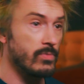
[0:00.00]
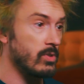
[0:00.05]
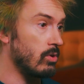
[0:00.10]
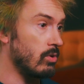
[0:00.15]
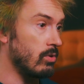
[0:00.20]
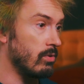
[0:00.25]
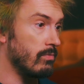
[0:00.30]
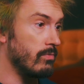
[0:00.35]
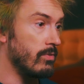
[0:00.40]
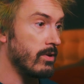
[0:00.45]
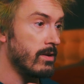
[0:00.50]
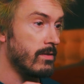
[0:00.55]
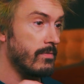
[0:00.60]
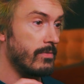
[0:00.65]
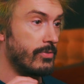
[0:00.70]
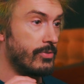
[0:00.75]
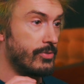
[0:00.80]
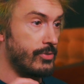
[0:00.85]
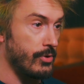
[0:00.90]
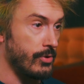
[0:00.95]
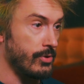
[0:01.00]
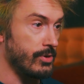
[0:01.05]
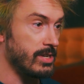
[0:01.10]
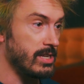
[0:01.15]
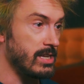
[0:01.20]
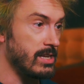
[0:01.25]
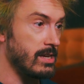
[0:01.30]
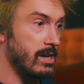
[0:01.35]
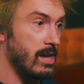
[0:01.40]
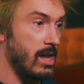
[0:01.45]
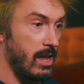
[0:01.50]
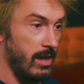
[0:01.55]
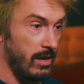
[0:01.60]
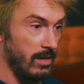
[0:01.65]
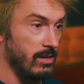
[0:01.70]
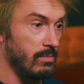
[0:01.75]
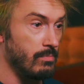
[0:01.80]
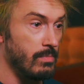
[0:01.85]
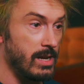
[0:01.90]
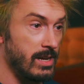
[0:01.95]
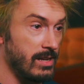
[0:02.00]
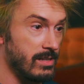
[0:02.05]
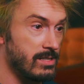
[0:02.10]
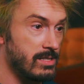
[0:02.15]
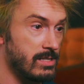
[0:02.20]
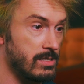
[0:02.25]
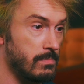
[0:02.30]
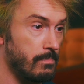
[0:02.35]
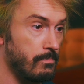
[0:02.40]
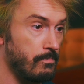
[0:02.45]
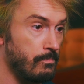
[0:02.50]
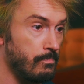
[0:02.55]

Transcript: of 38 minutes.